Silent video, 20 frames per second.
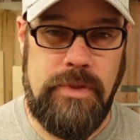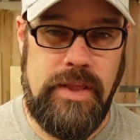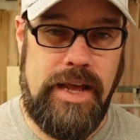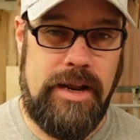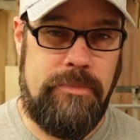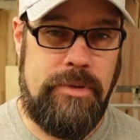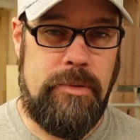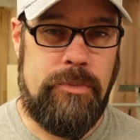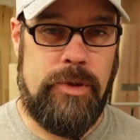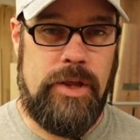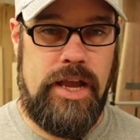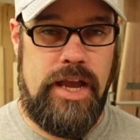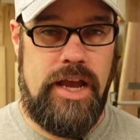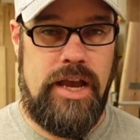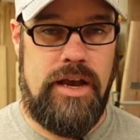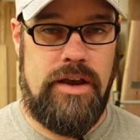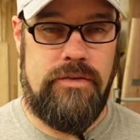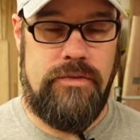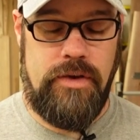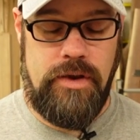a lot of people
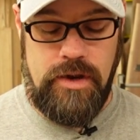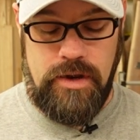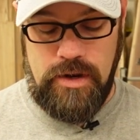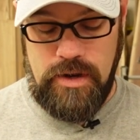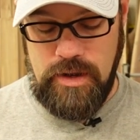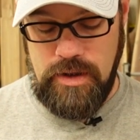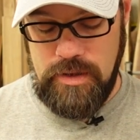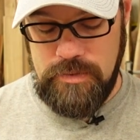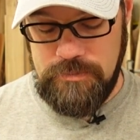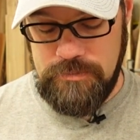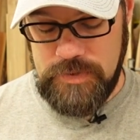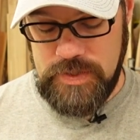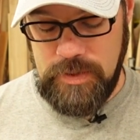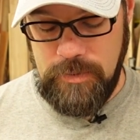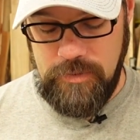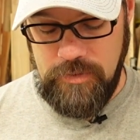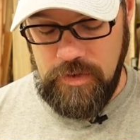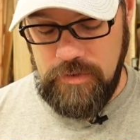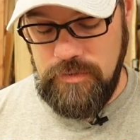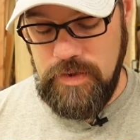have uh,
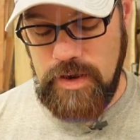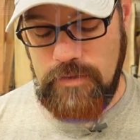some of our